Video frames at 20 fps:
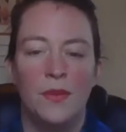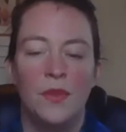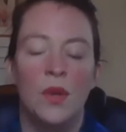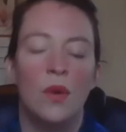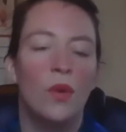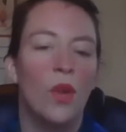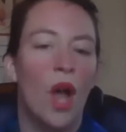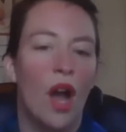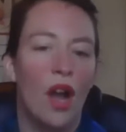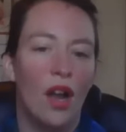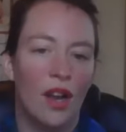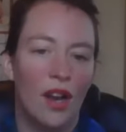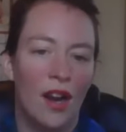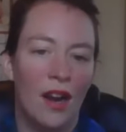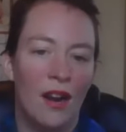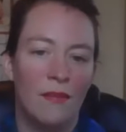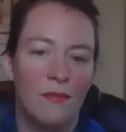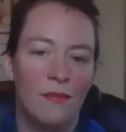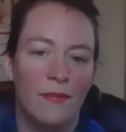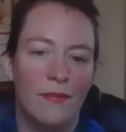No longer.
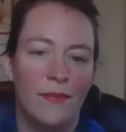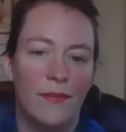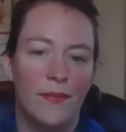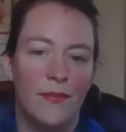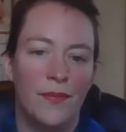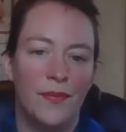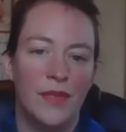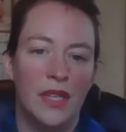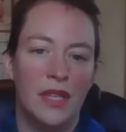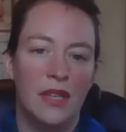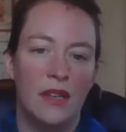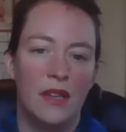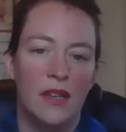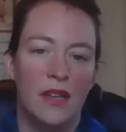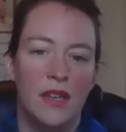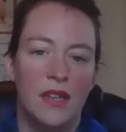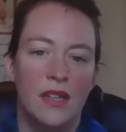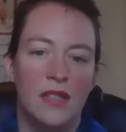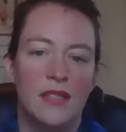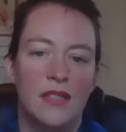
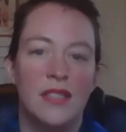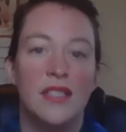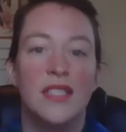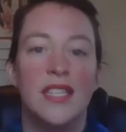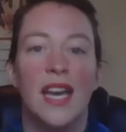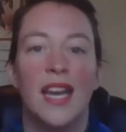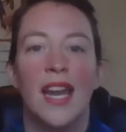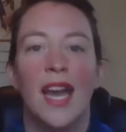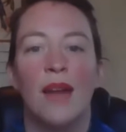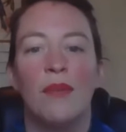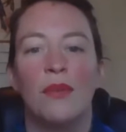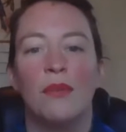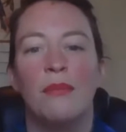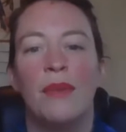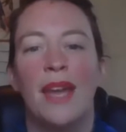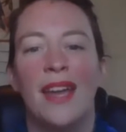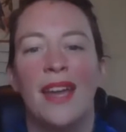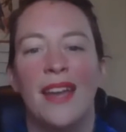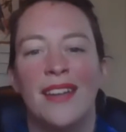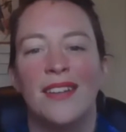Instead, I
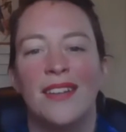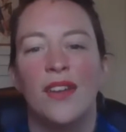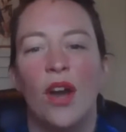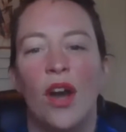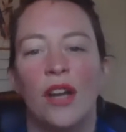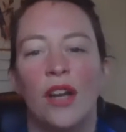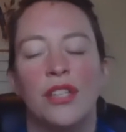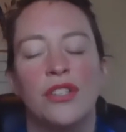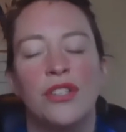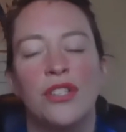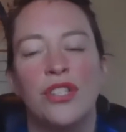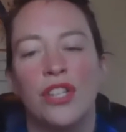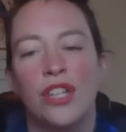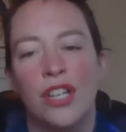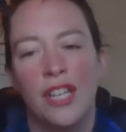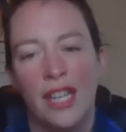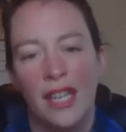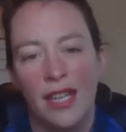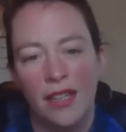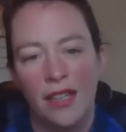remain on a
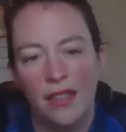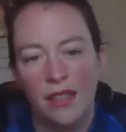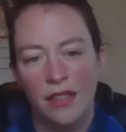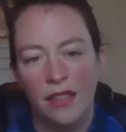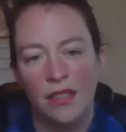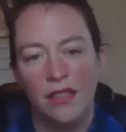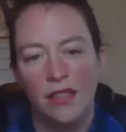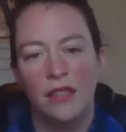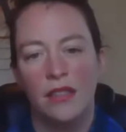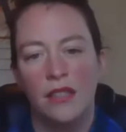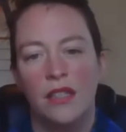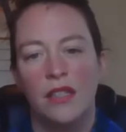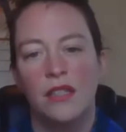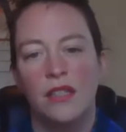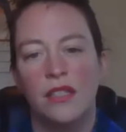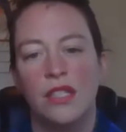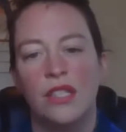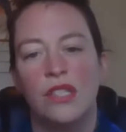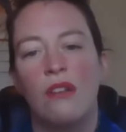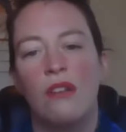journey
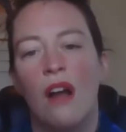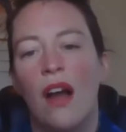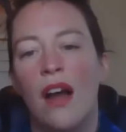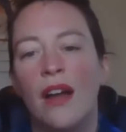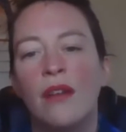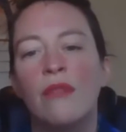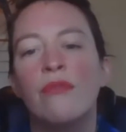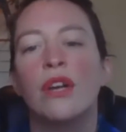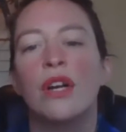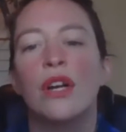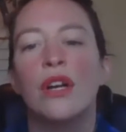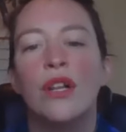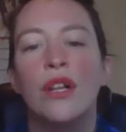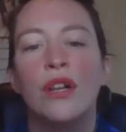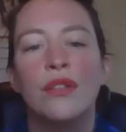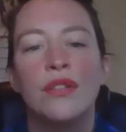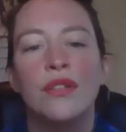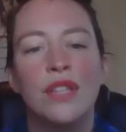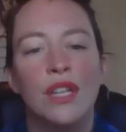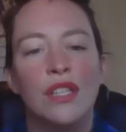to draw ever
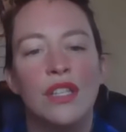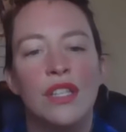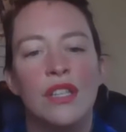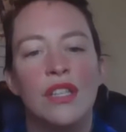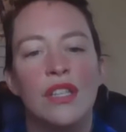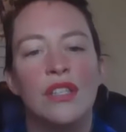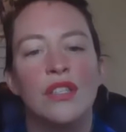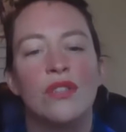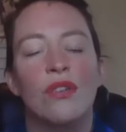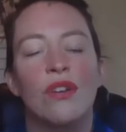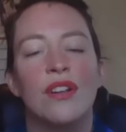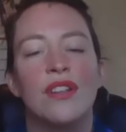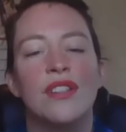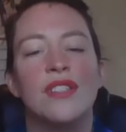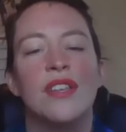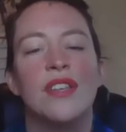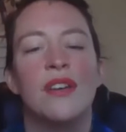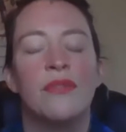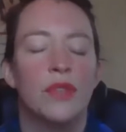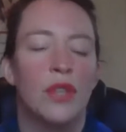closer to the
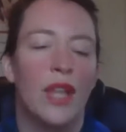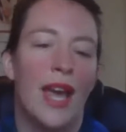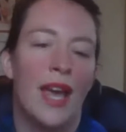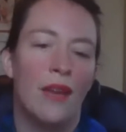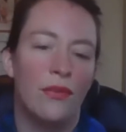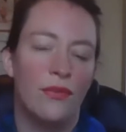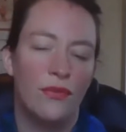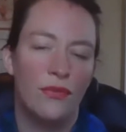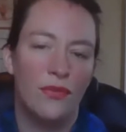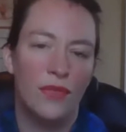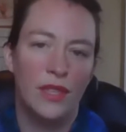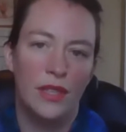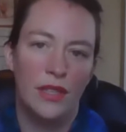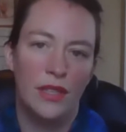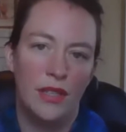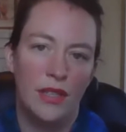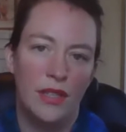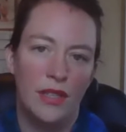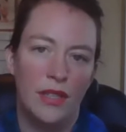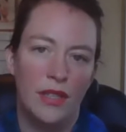source of life
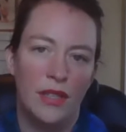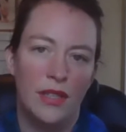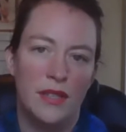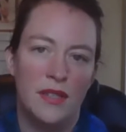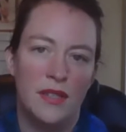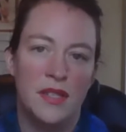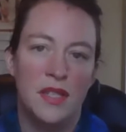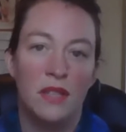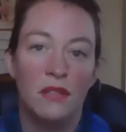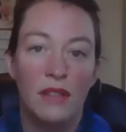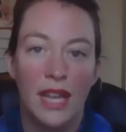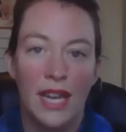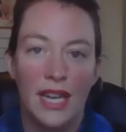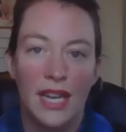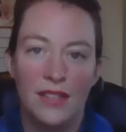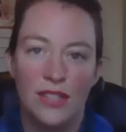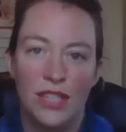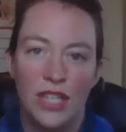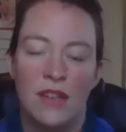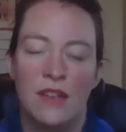and to let
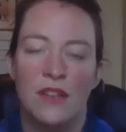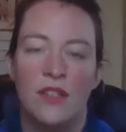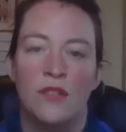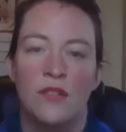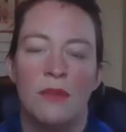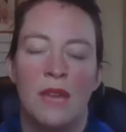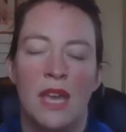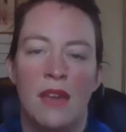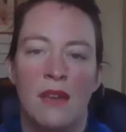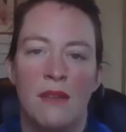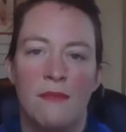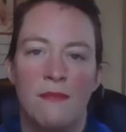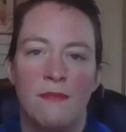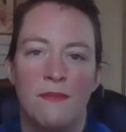it change me.